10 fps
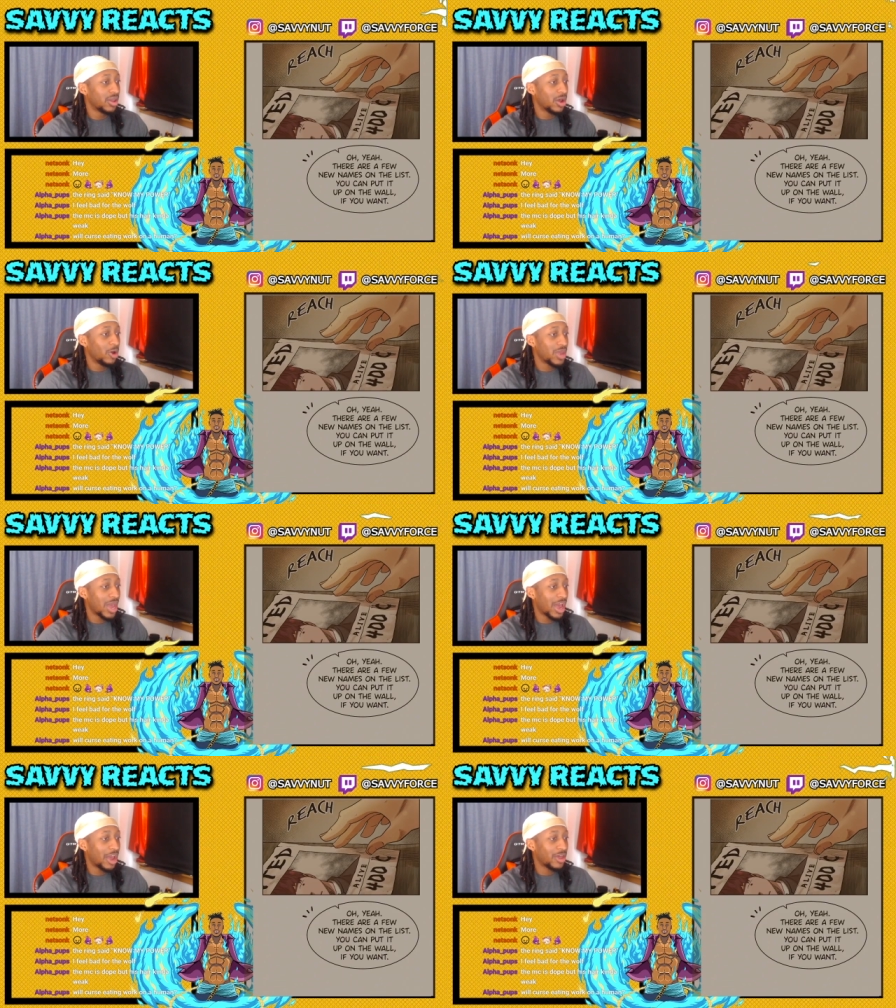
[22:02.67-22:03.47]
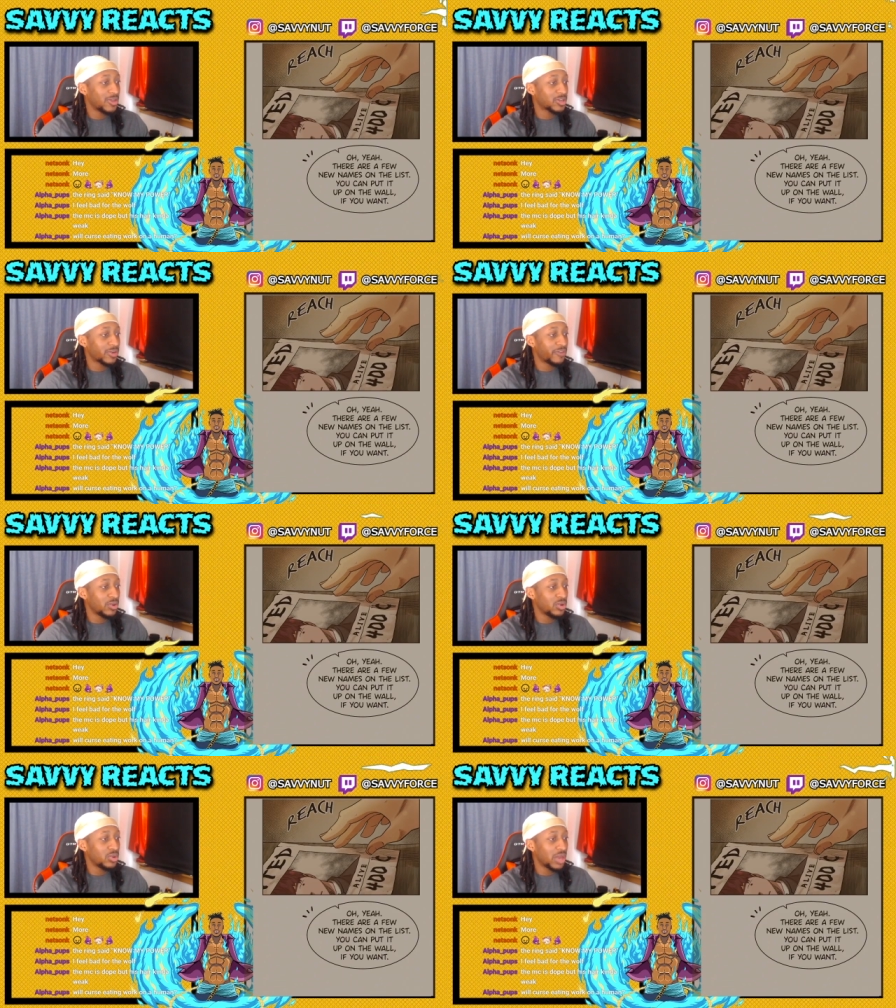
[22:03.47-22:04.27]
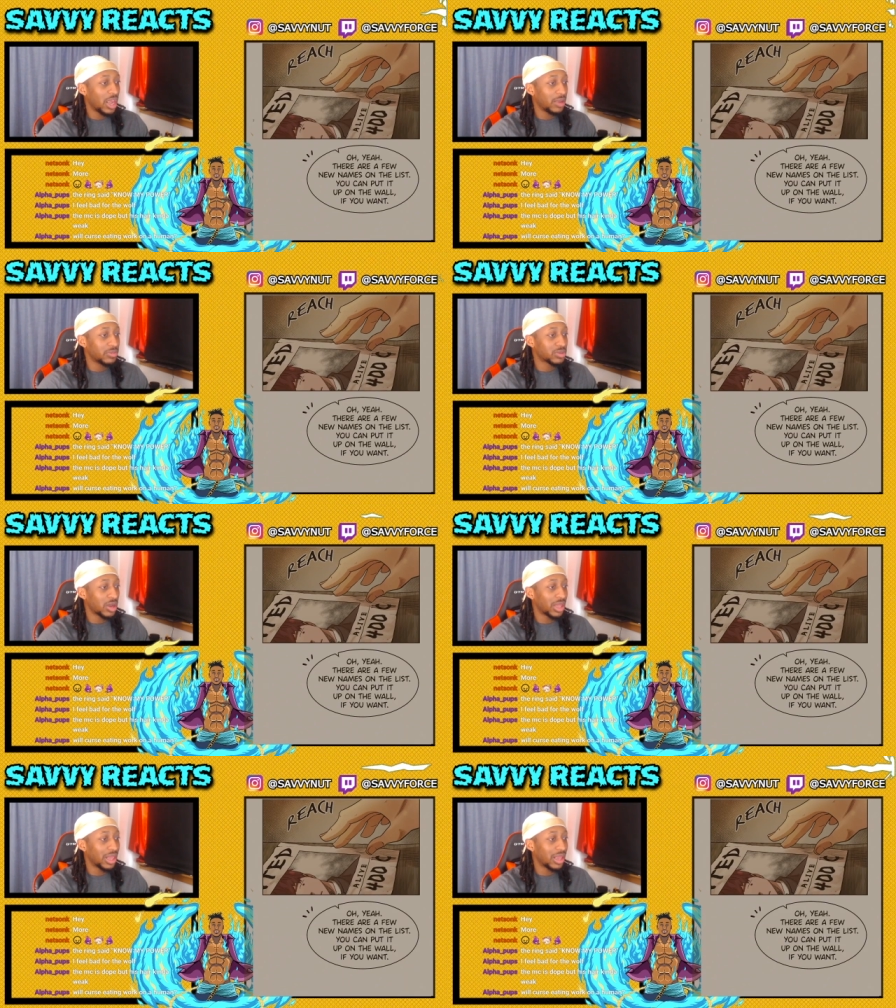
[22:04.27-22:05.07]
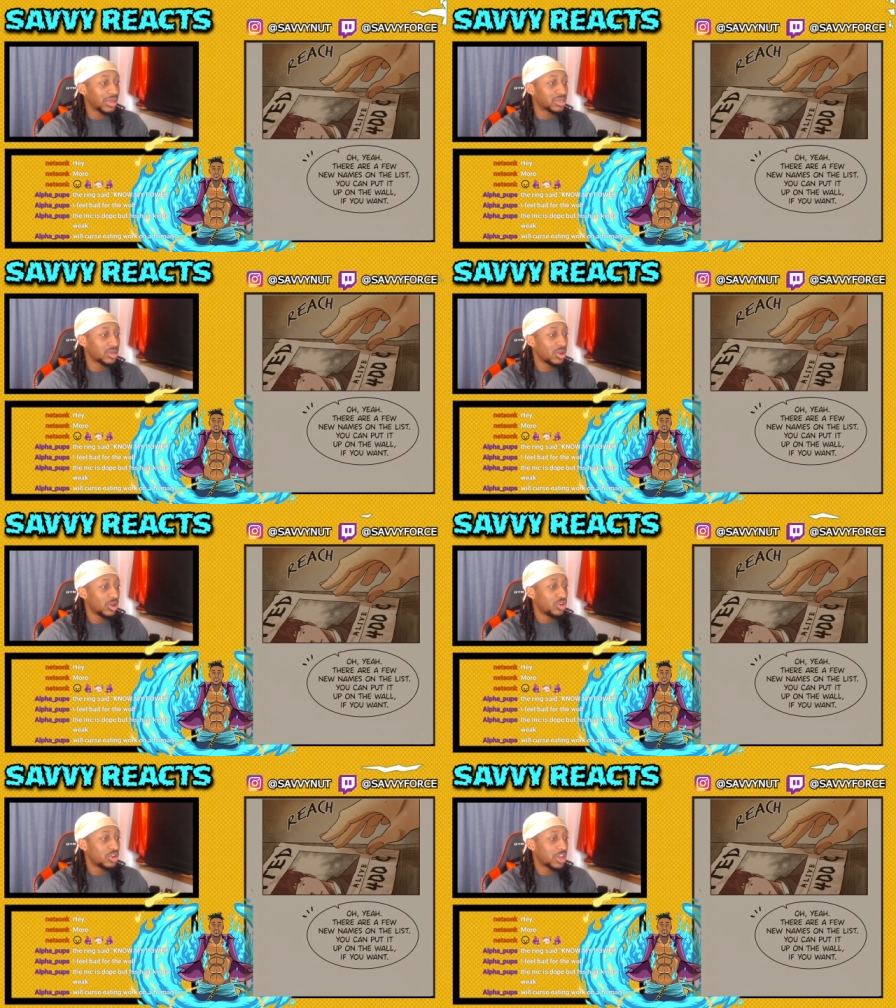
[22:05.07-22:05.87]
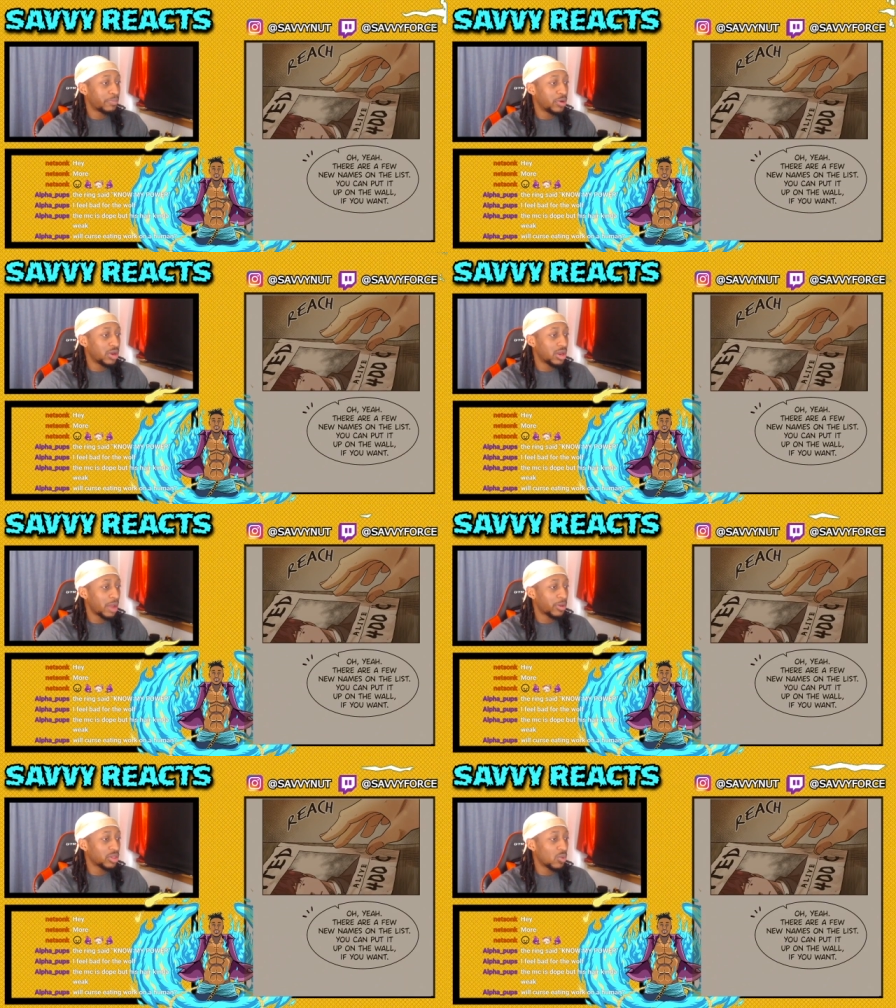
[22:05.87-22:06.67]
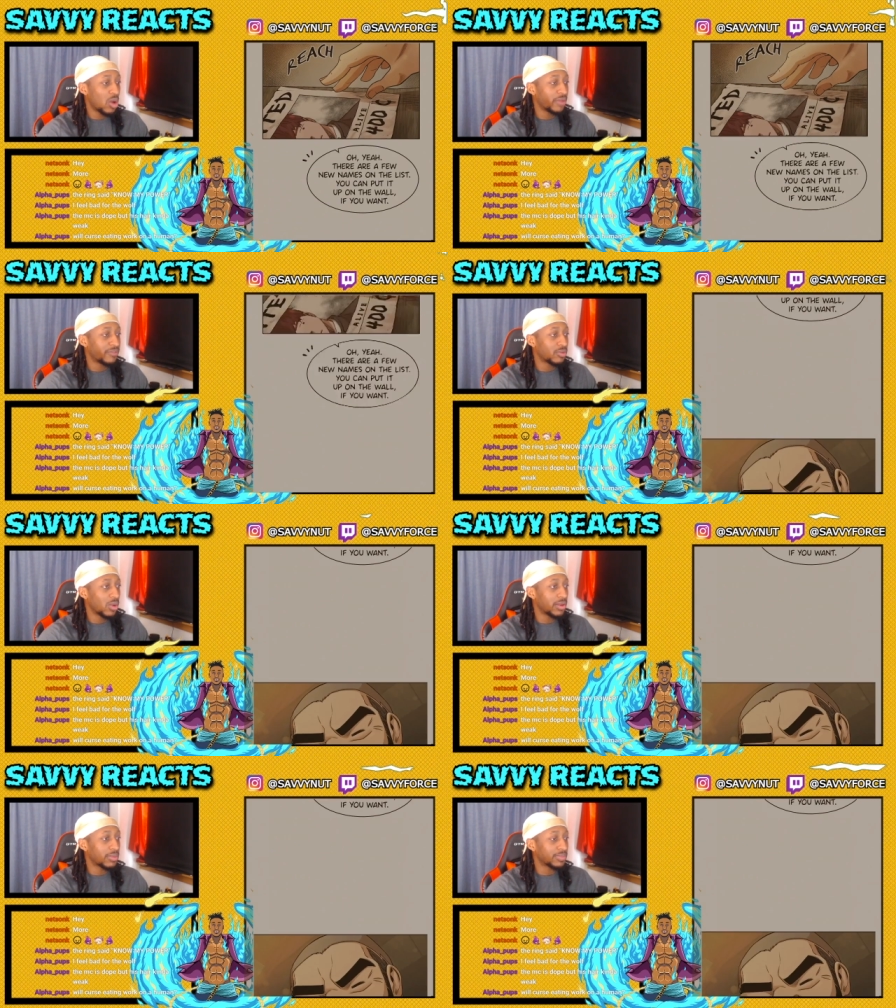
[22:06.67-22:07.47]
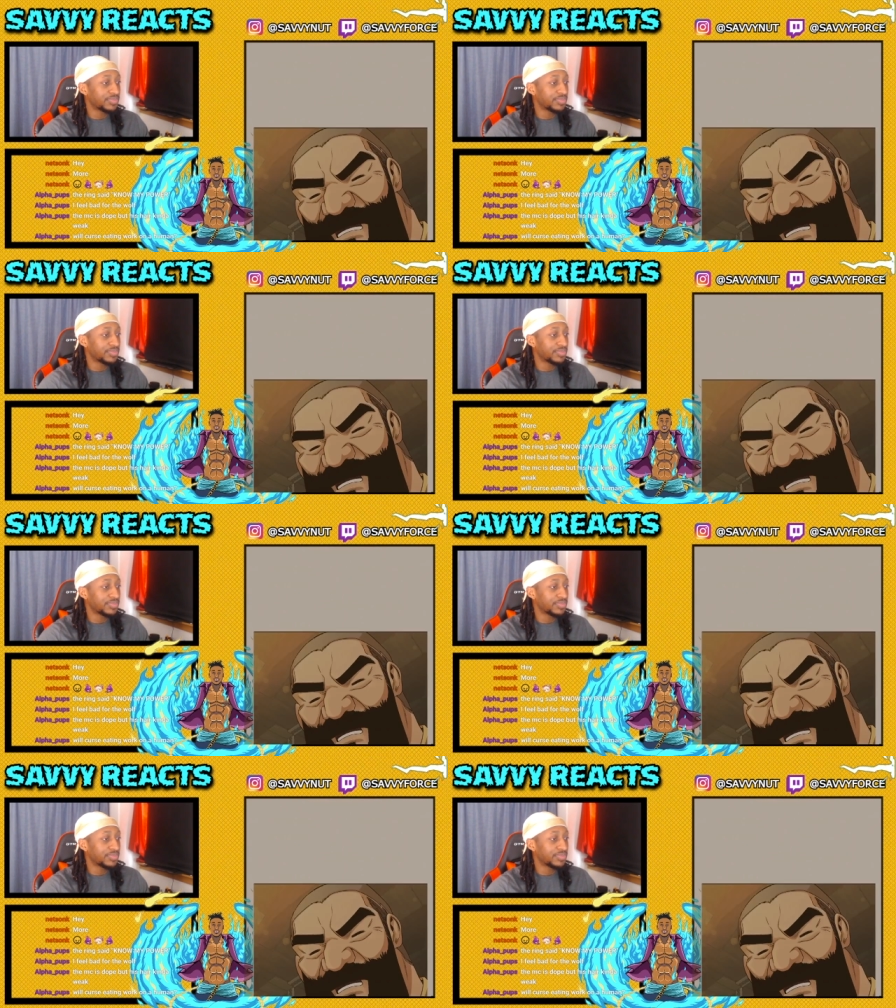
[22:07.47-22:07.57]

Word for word: Oh yeah, there's a few new names on the list. You can put it up on the wall if you want.